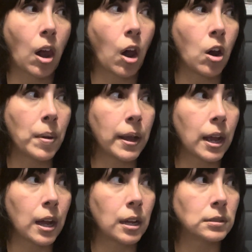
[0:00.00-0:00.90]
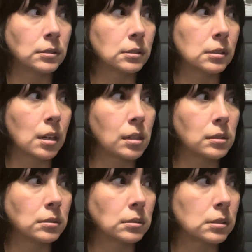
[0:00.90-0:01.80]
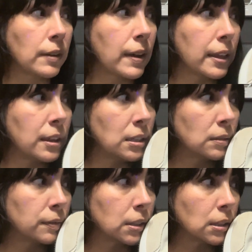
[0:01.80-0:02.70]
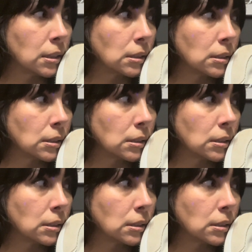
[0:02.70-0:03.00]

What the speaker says: oh my god, I've had these for,